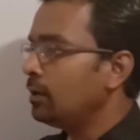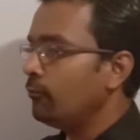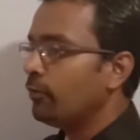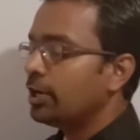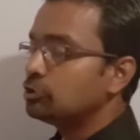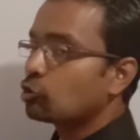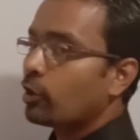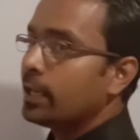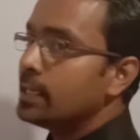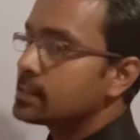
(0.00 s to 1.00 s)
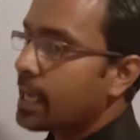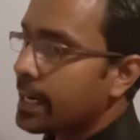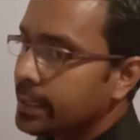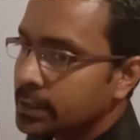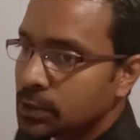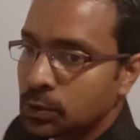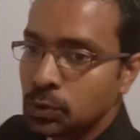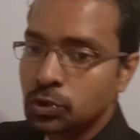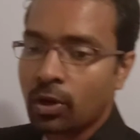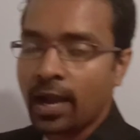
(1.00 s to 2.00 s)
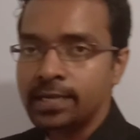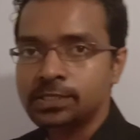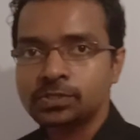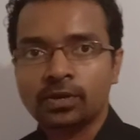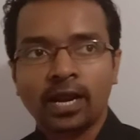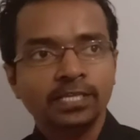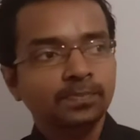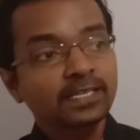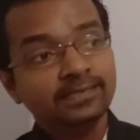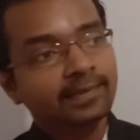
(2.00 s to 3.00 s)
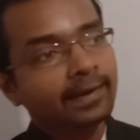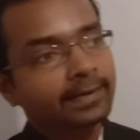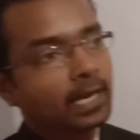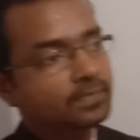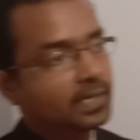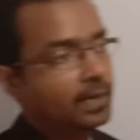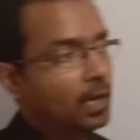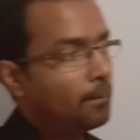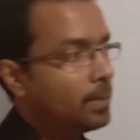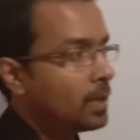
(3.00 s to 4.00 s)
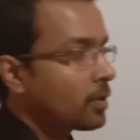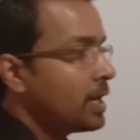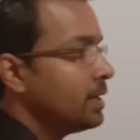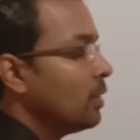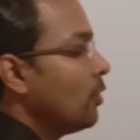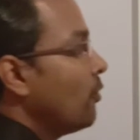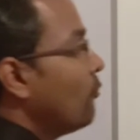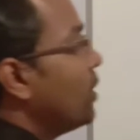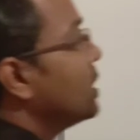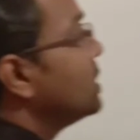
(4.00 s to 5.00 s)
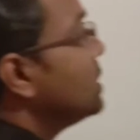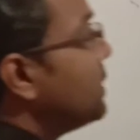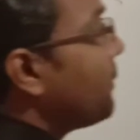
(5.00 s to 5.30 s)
when 3 is added to thrice means 3 times a number, right? When